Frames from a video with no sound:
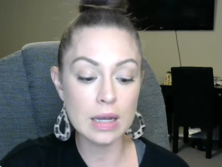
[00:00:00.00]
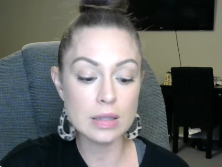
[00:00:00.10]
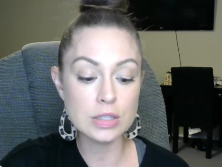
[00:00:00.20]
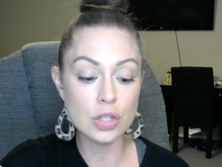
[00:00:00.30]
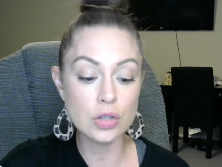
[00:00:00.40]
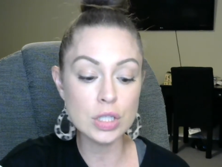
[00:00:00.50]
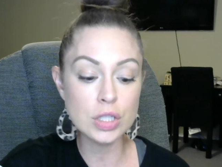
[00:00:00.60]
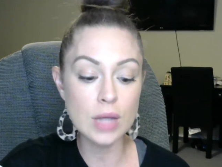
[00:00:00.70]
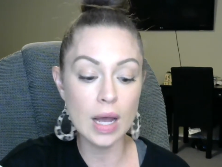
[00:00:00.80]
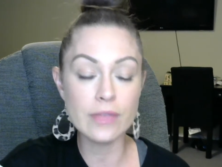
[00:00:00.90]
so you could do
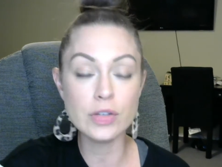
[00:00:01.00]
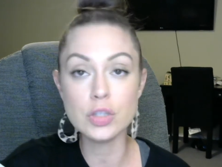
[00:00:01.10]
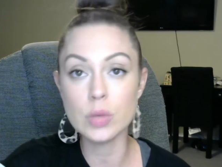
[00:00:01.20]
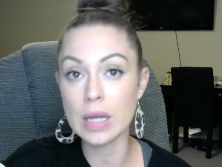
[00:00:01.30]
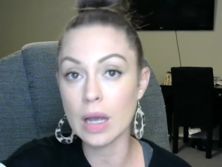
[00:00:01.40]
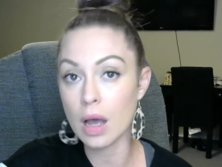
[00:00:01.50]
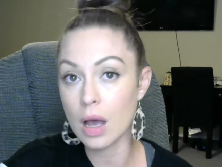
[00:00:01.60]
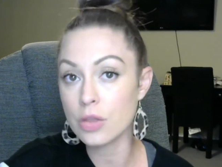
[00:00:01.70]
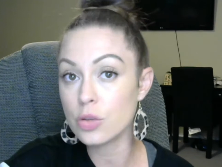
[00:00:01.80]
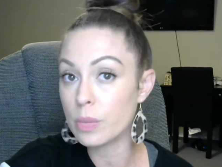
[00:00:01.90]
that if you're doing
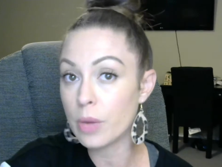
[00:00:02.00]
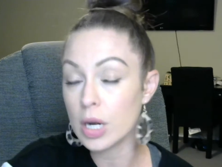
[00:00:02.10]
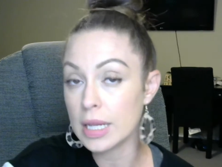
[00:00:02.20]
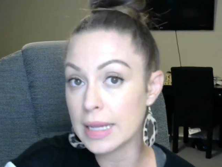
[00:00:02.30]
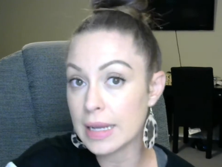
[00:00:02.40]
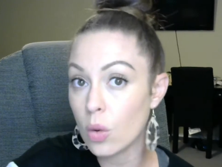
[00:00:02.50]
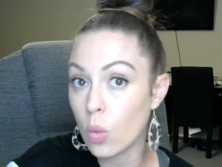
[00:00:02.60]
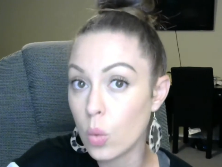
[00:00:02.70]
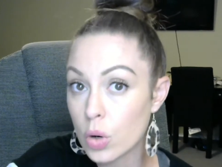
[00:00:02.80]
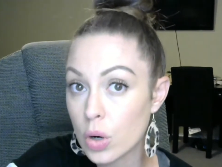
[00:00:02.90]
through a party link
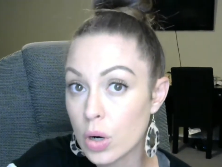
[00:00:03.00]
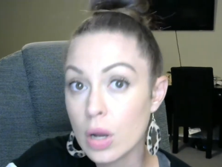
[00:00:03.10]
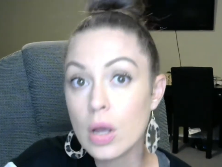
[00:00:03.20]
or